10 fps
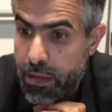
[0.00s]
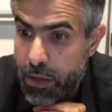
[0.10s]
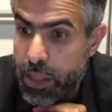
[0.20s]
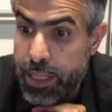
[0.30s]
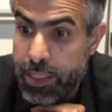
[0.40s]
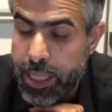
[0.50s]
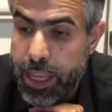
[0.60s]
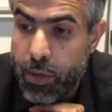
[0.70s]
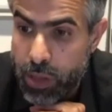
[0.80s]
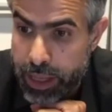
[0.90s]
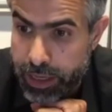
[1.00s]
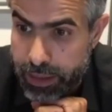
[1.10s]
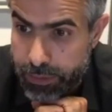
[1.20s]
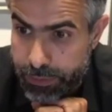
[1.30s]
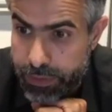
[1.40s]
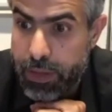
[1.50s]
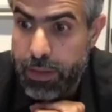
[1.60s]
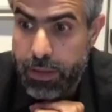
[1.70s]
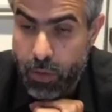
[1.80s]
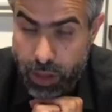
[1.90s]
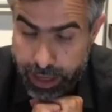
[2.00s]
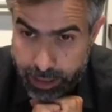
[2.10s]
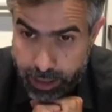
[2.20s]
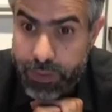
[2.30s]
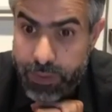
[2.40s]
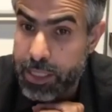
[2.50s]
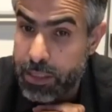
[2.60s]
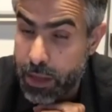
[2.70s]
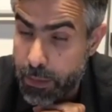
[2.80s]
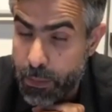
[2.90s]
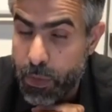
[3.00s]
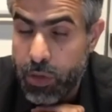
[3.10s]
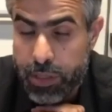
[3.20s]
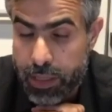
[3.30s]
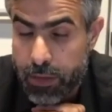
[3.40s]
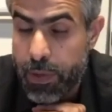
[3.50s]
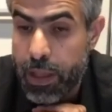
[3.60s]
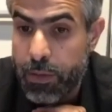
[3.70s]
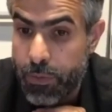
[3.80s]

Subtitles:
let's say collectives is important part of